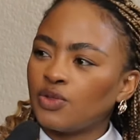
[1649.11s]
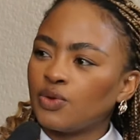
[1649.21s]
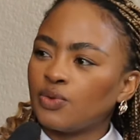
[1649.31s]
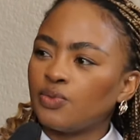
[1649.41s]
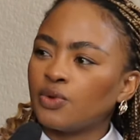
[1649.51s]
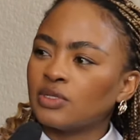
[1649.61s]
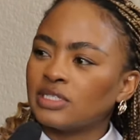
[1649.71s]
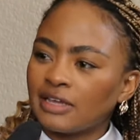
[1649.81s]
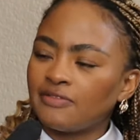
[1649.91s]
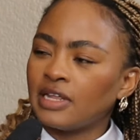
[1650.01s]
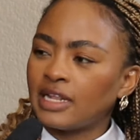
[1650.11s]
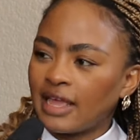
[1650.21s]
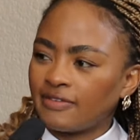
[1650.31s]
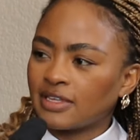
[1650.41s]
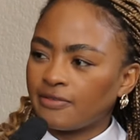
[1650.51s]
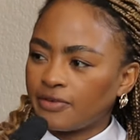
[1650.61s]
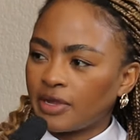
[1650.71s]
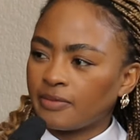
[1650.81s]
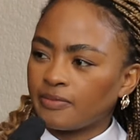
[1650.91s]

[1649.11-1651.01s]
you will definitely have suffering.